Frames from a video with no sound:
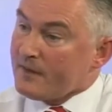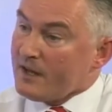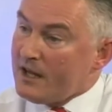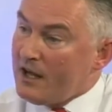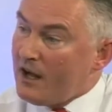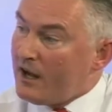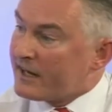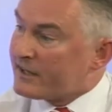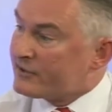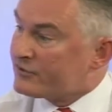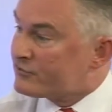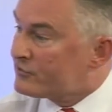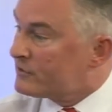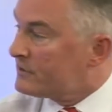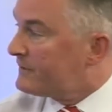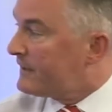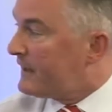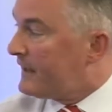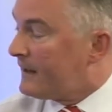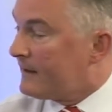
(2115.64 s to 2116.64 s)
I can
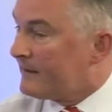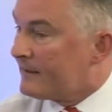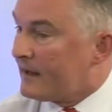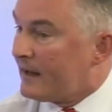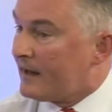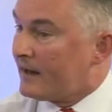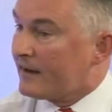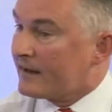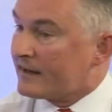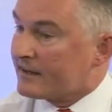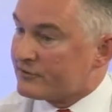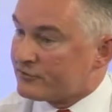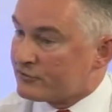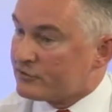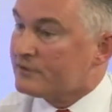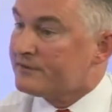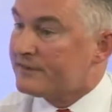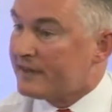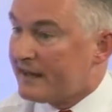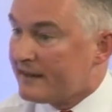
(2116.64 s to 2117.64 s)
drill down, and I can
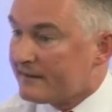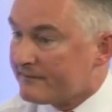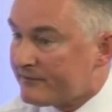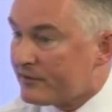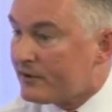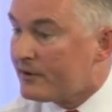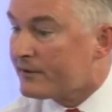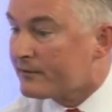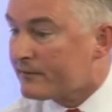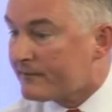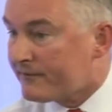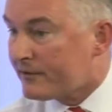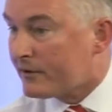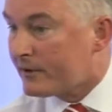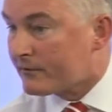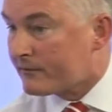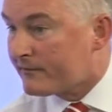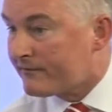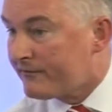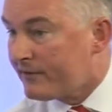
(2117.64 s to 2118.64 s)
drill down further and
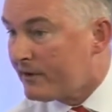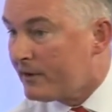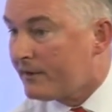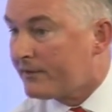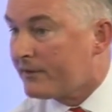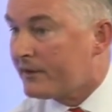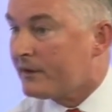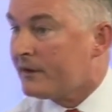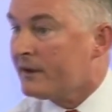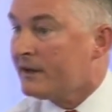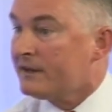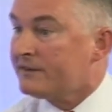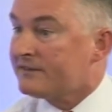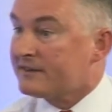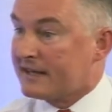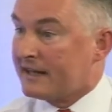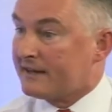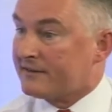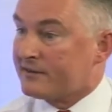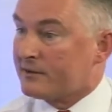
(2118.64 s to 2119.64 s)
further and further
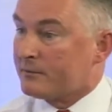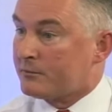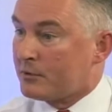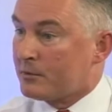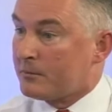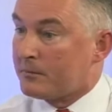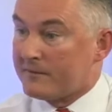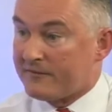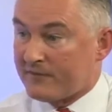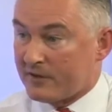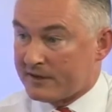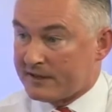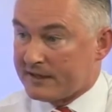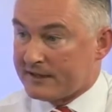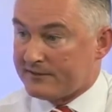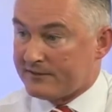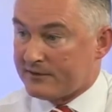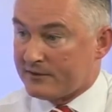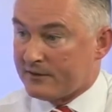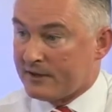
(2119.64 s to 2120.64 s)
to get to the problem if I
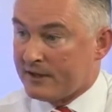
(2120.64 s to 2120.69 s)
need to.